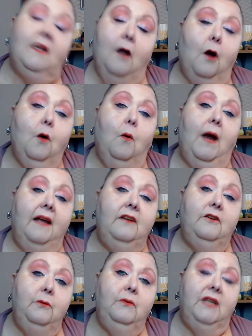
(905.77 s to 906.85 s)
go and
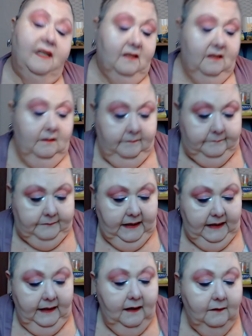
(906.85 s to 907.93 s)
do this.
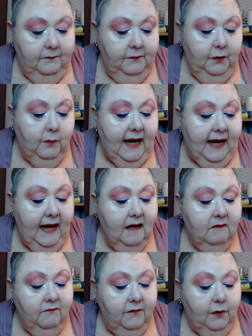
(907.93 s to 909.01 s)
If you
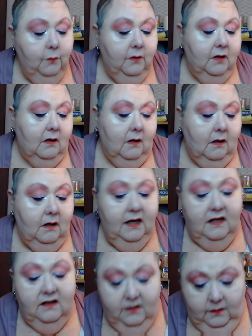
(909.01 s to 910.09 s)
can vote
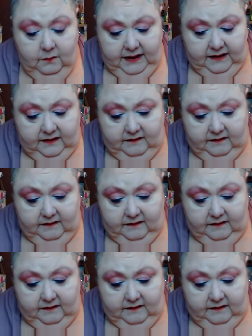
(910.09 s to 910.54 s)
early, do it.